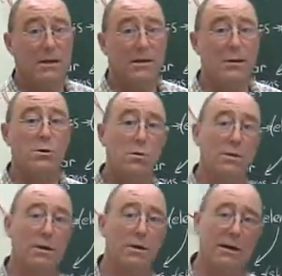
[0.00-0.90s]
It's always
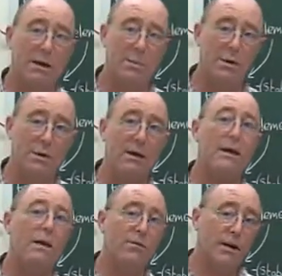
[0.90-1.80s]
going to happen
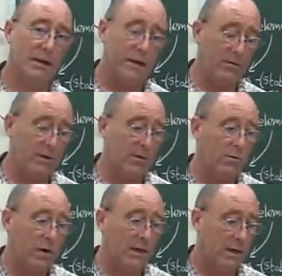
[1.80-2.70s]
if I give it the
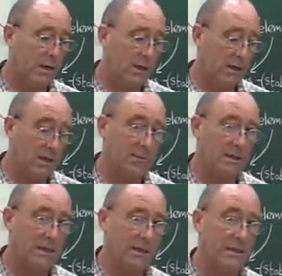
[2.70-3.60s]
right
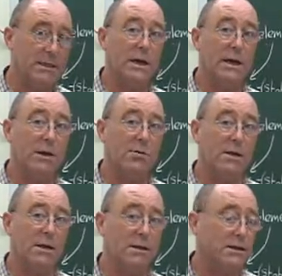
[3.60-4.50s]
circumstances and
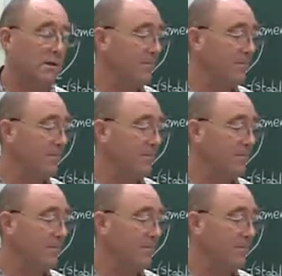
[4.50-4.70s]
ingredients.